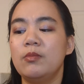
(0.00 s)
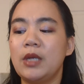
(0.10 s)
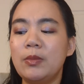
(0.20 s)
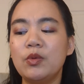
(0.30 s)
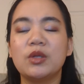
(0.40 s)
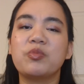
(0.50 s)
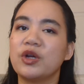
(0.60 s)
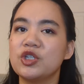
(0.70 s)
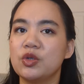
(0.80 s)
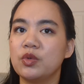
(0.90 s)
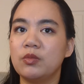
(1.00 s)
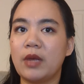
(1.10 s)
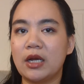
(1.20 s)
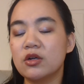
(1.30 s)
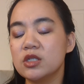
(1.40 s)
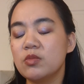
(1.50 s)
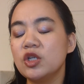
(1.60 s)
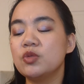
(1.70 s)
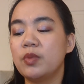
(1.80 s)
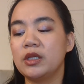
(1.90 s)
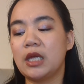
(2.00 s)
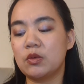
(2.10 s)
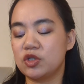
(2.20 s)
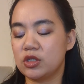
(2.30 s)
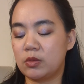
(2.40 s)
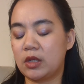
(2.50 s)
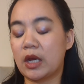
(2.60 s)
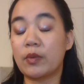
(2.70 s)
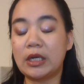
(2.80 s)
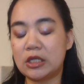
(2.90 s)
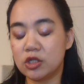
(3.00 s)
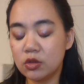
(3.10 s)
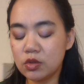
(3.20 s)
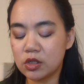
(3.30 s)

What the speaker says: Maybe with a brush it wouldn't matter as much, but that was just something I ran into.